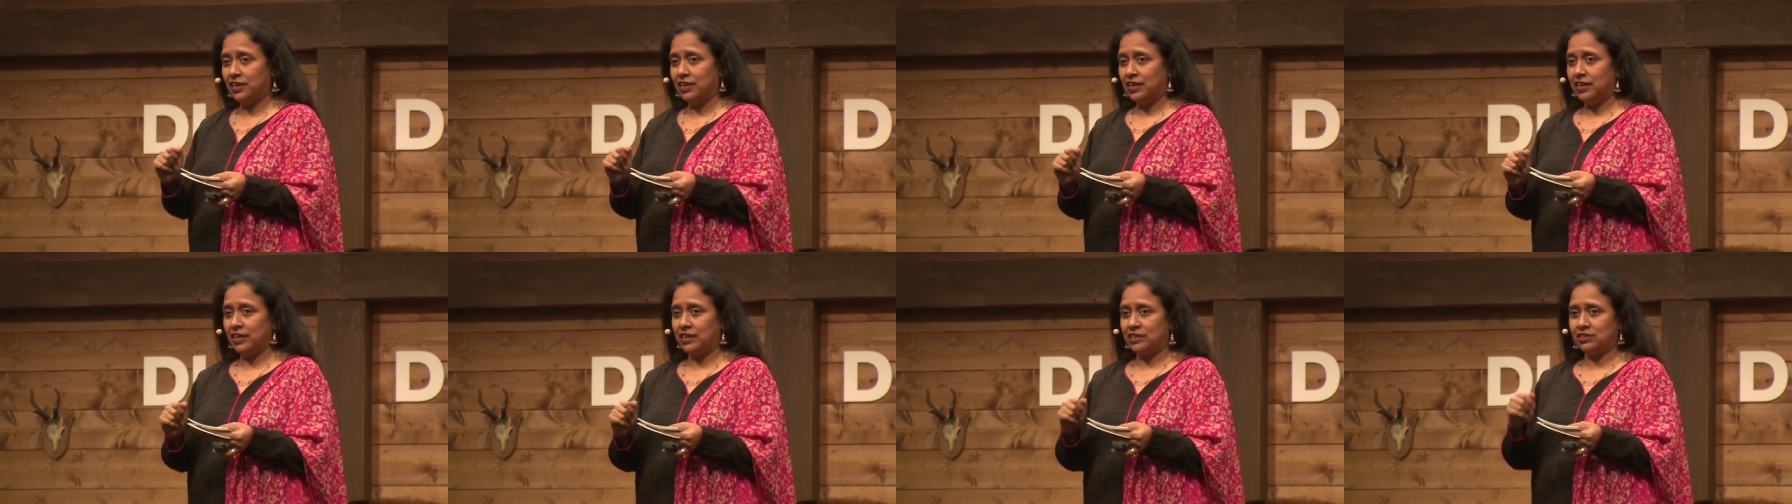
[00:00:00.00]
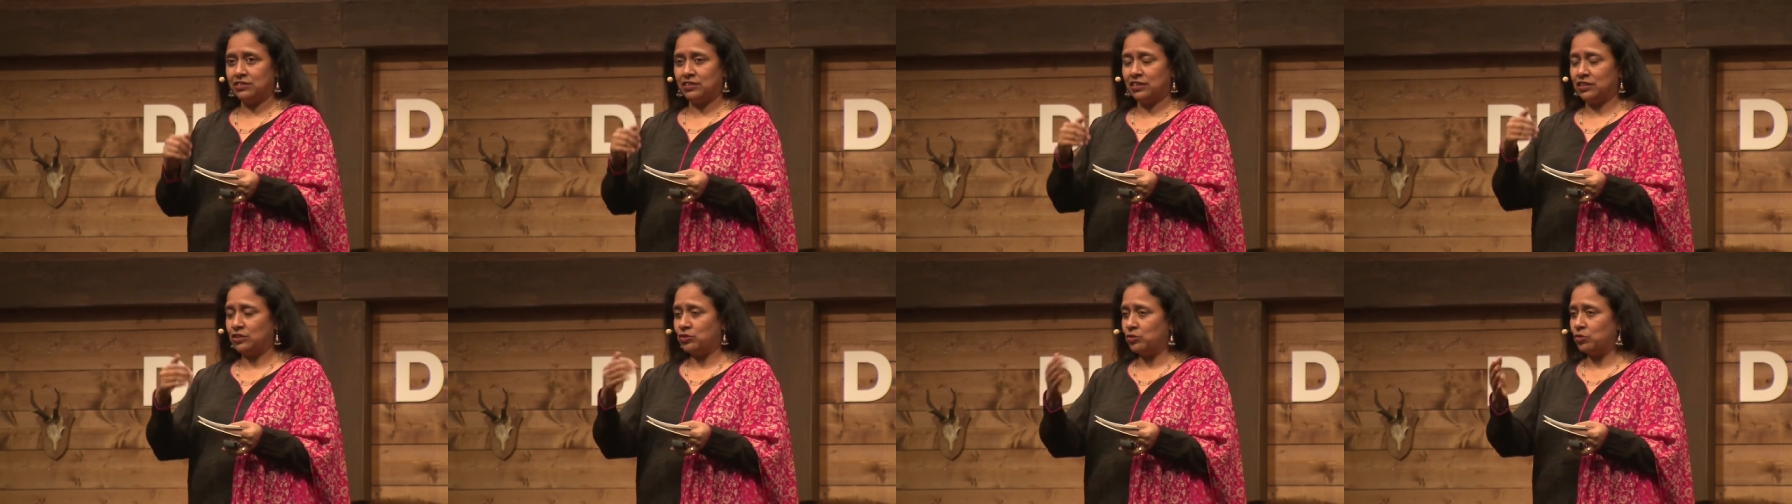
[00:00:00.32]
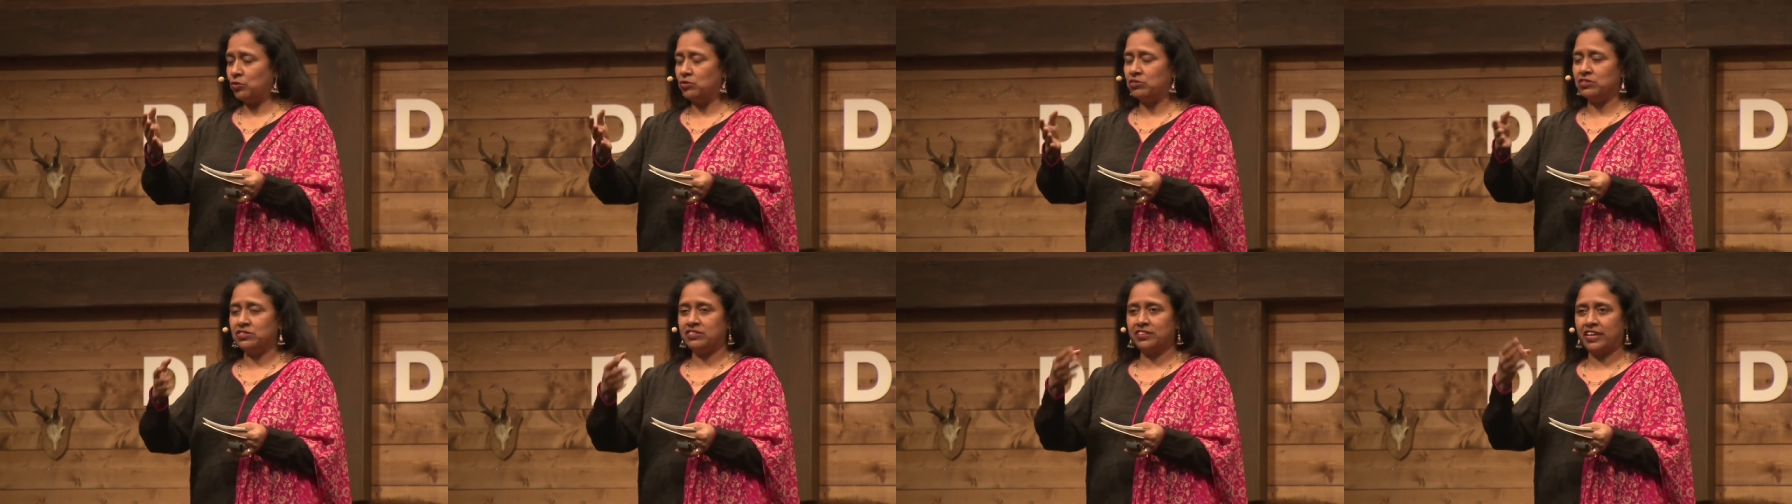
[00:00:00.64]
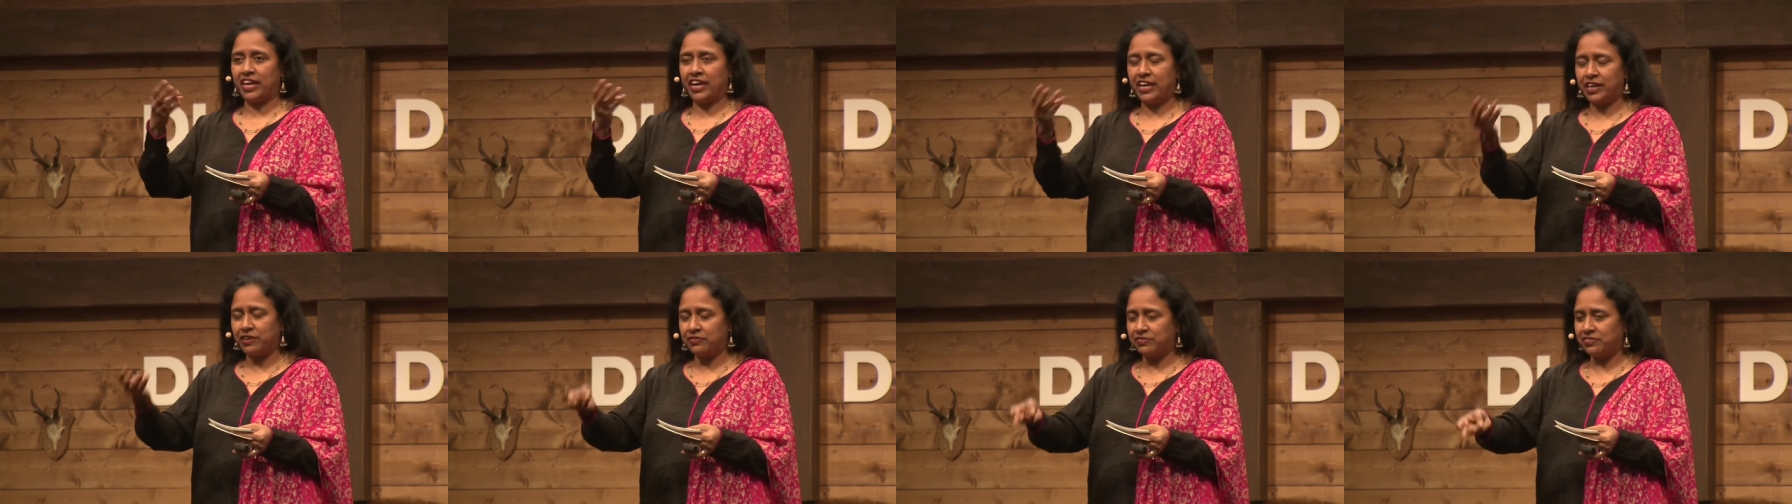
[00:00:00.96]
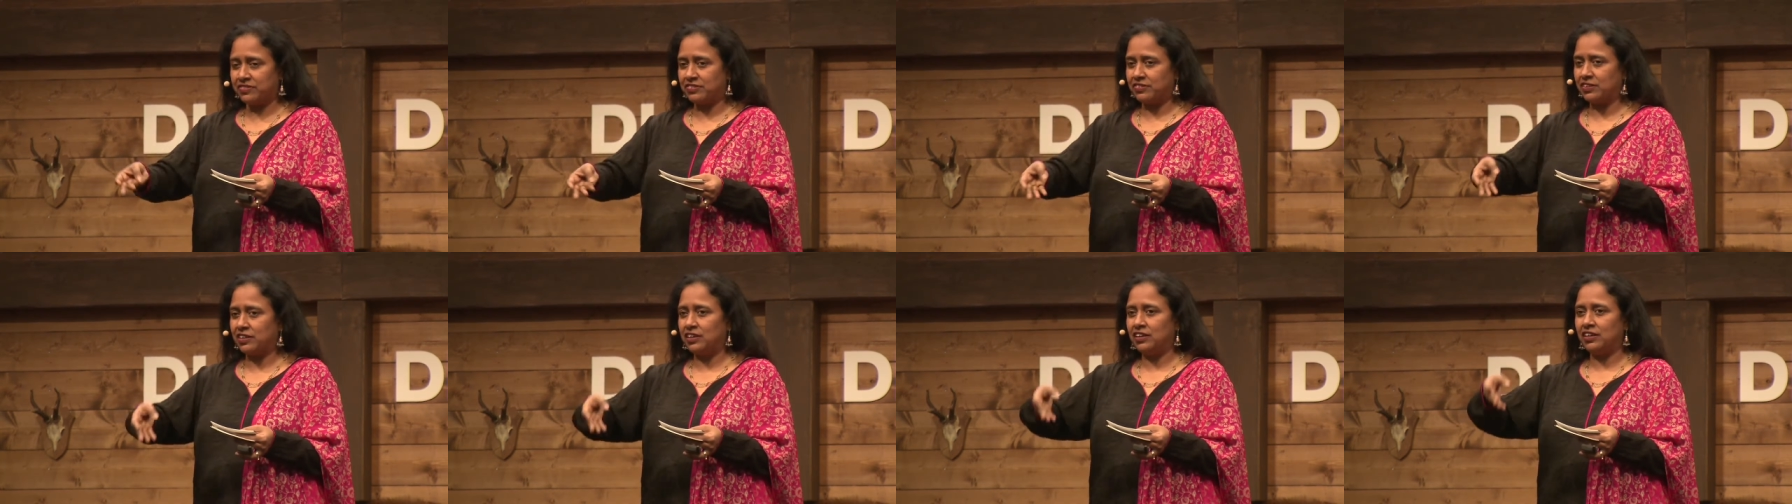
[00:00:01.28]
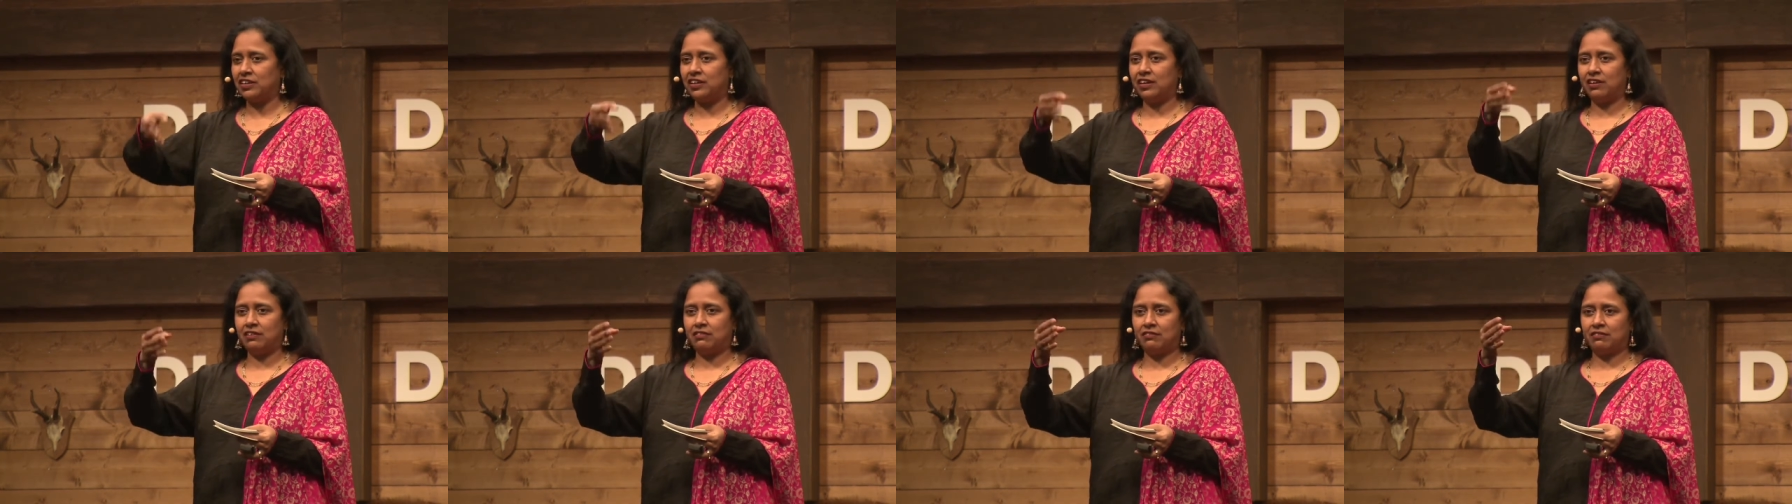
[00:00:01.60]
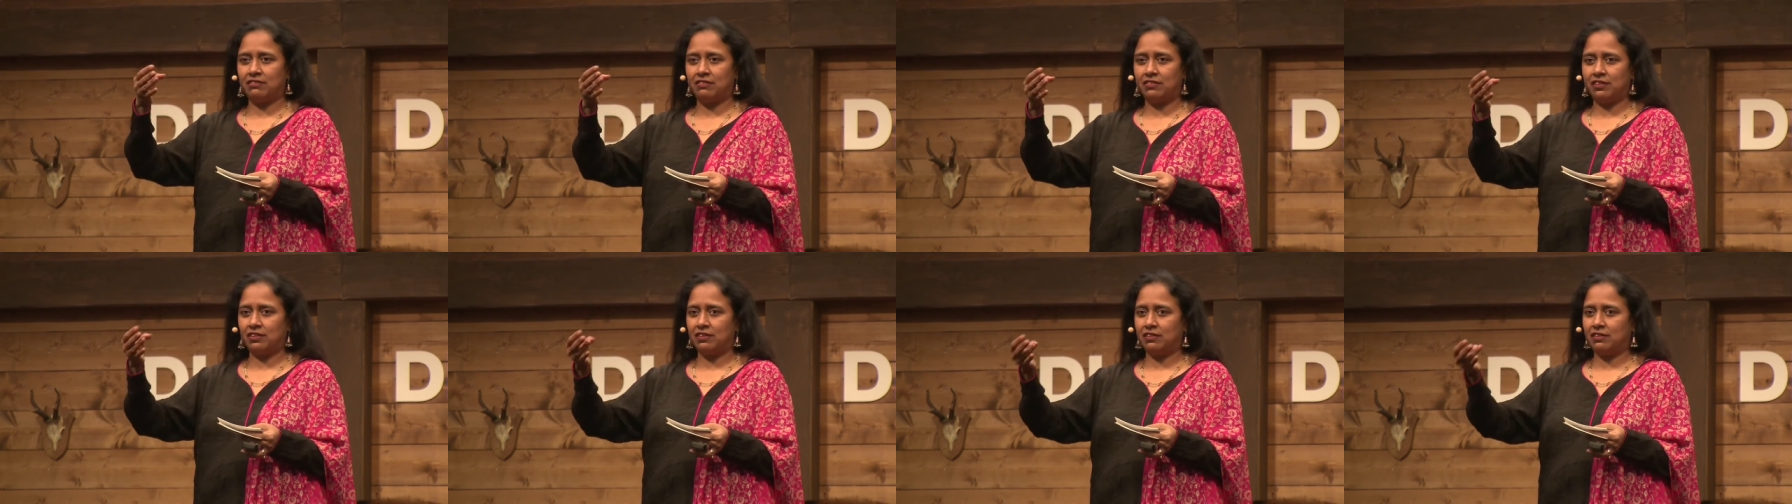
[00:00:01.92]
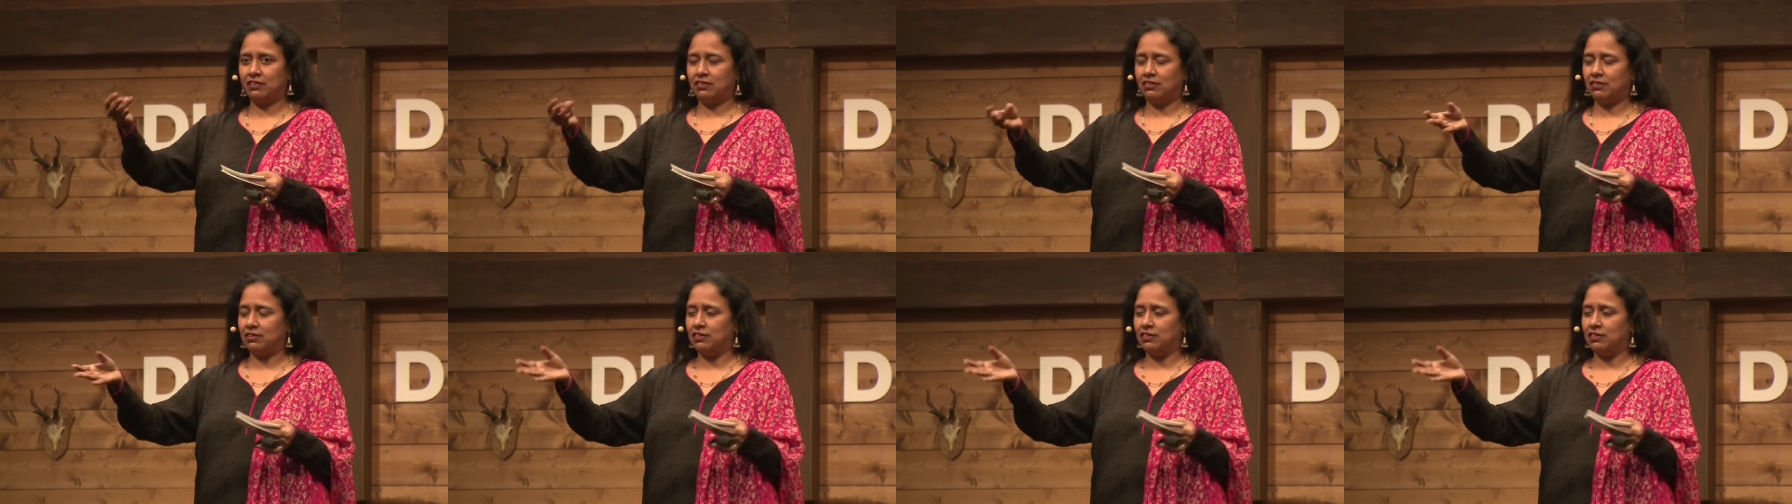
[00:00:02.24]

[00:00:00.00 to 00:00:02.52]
it, it owns KFC and uh,